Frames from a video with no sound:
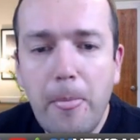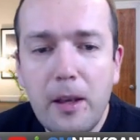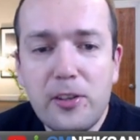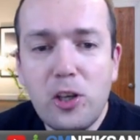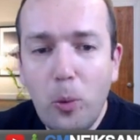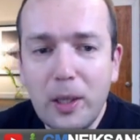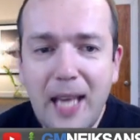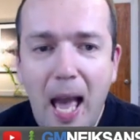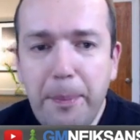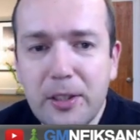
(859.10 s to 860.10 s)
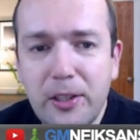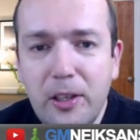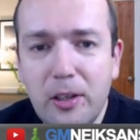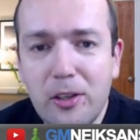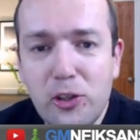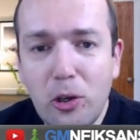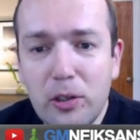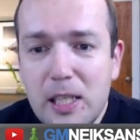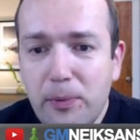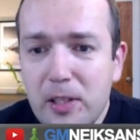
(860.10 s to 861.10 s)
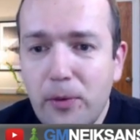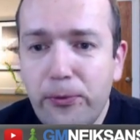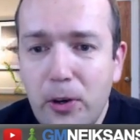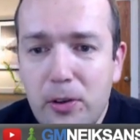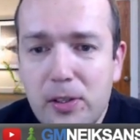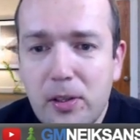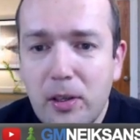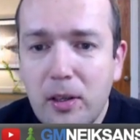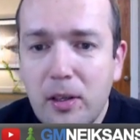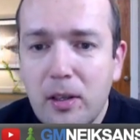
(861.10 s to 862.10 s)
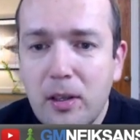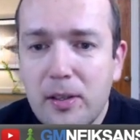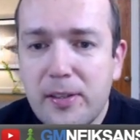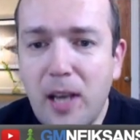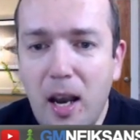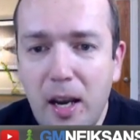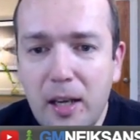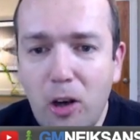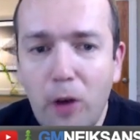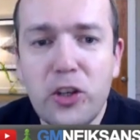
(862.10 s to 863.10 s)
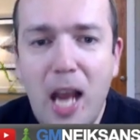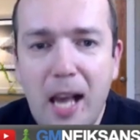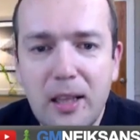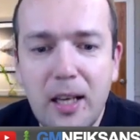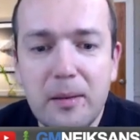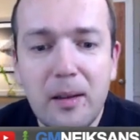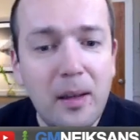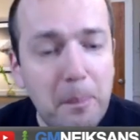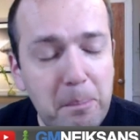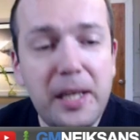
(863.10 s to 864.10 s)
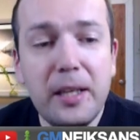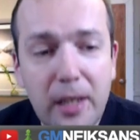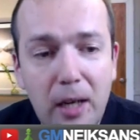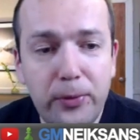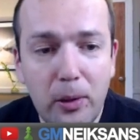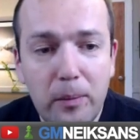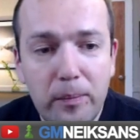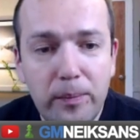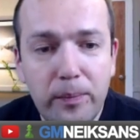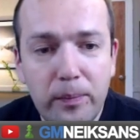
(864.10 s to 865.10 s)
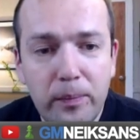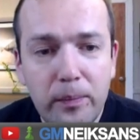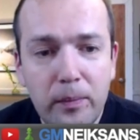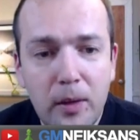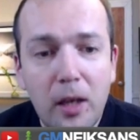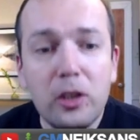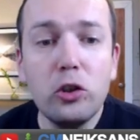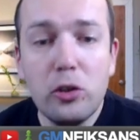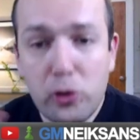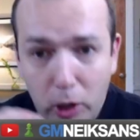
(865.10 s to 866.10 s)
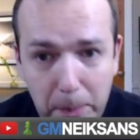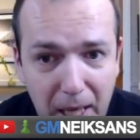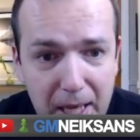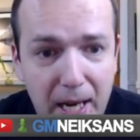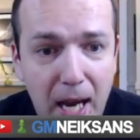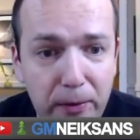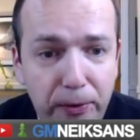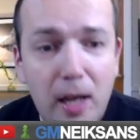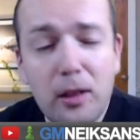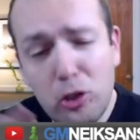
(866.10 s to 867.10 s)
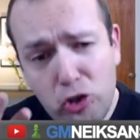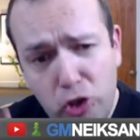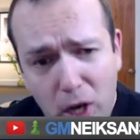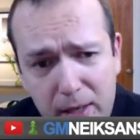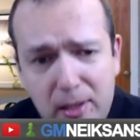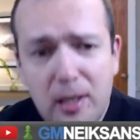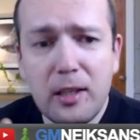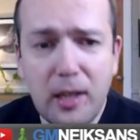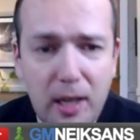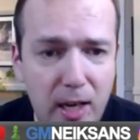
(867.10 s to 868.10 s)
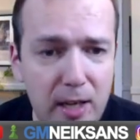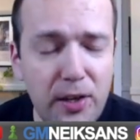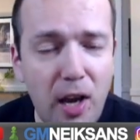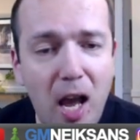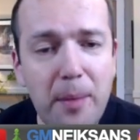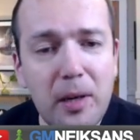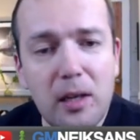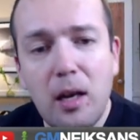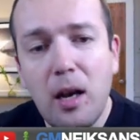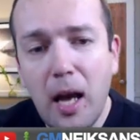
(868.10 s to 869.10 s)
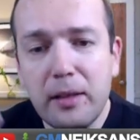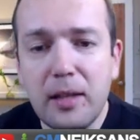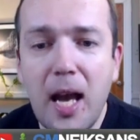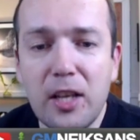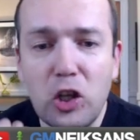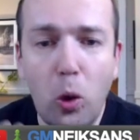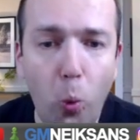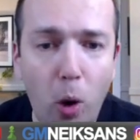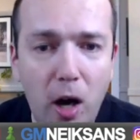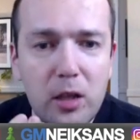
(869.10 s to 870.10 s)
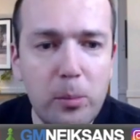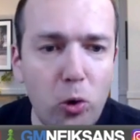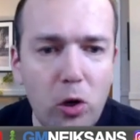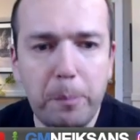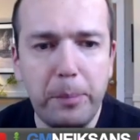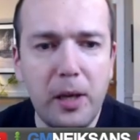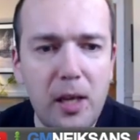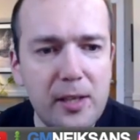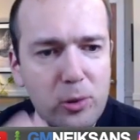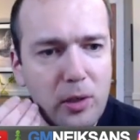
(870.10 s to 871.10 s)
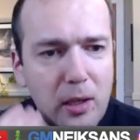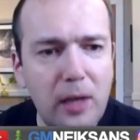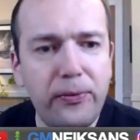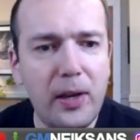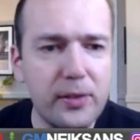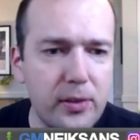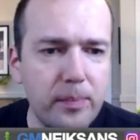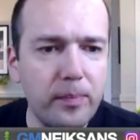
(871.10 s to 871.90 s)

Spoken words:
So what happened here? So this was the first sign of Shankland being careful. So he played knight f8 just in case I'm gonna attach one more piece to the defense.